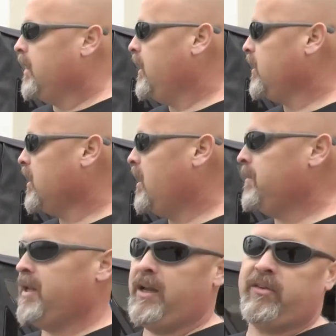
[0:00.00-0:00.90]
It
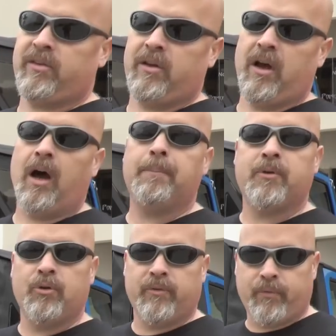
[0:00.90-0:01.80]
accommodates up
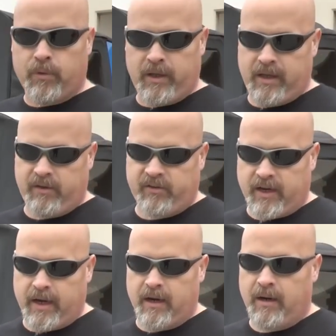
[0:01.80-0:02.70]
to a 40-inch
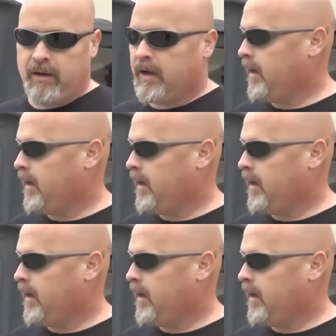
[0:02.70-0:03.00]
tire.